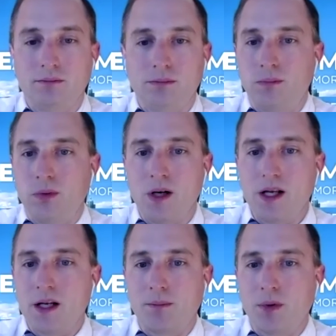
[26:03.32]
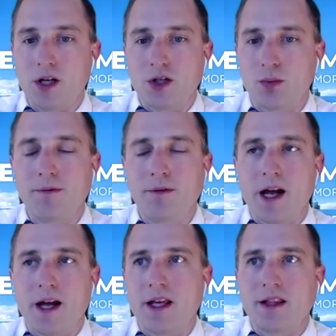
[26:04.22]
pretty swiftly.
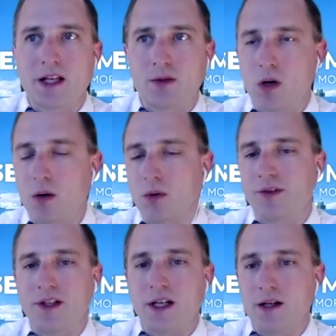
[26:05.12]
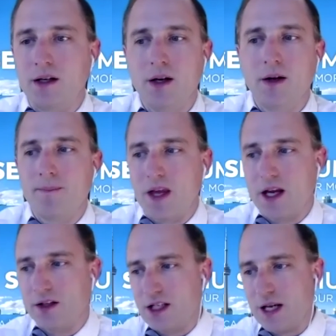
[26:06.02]
I think that's where we'll see
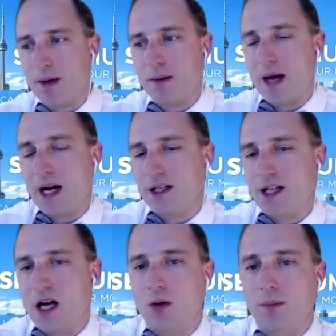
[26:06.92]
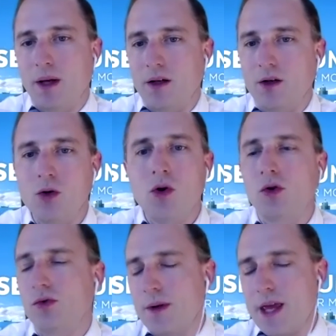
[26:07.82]
it dipping back down, but who
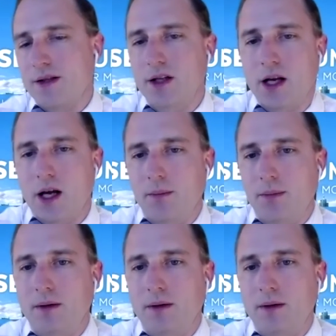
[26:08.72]
knows when that's going to happen.